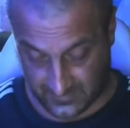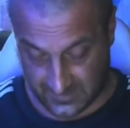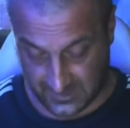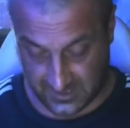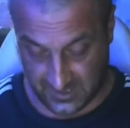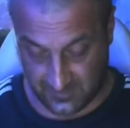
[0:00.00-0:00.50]

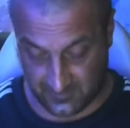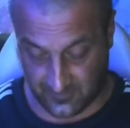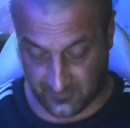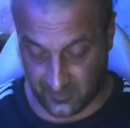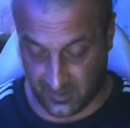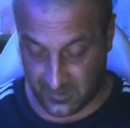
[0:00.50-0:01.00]
as I said
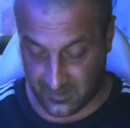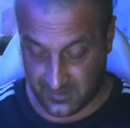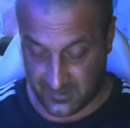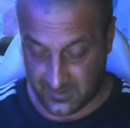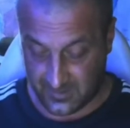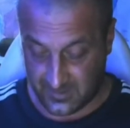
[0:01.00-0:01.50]
before,
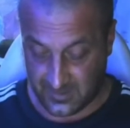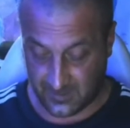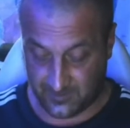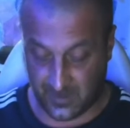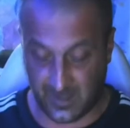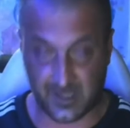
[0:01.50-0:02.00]
you're
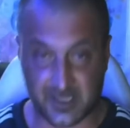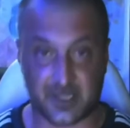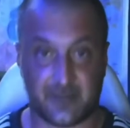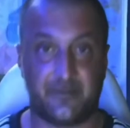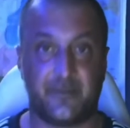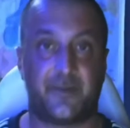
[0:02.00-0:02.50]
part of
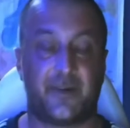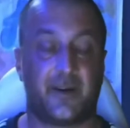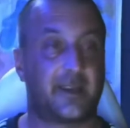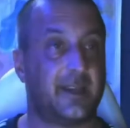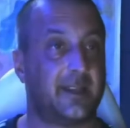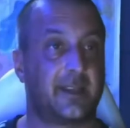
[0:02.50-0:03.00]
something
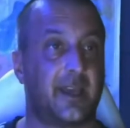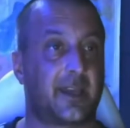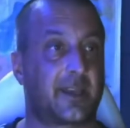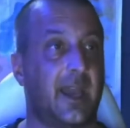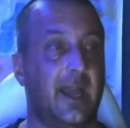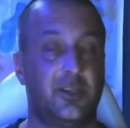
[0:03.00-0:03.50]
fucking
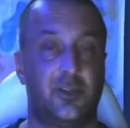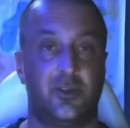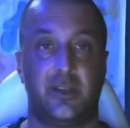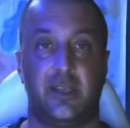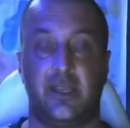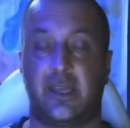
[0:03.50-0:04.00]

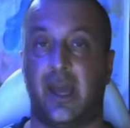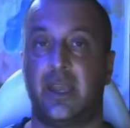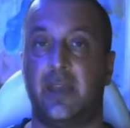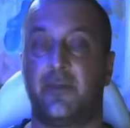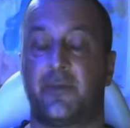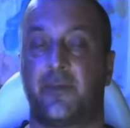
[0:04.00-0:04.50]
gargantuan that you
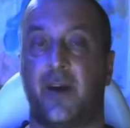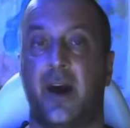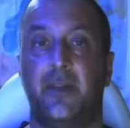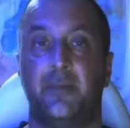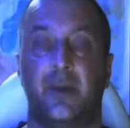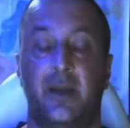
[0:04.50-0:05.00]
can't
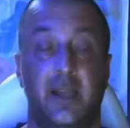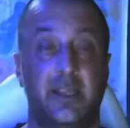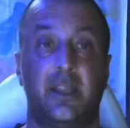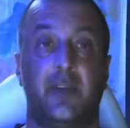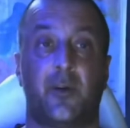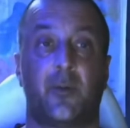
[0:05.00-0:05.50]
fathom, and
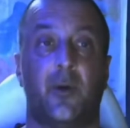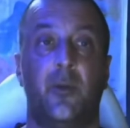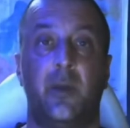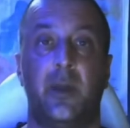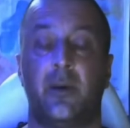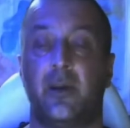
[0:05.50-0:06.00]
you never will
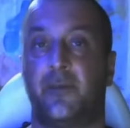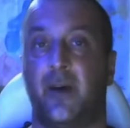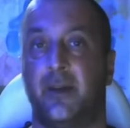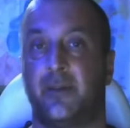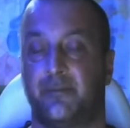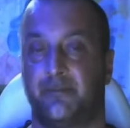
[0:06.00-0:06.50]
be able to
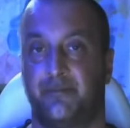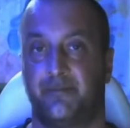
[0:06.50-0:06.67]
fathom.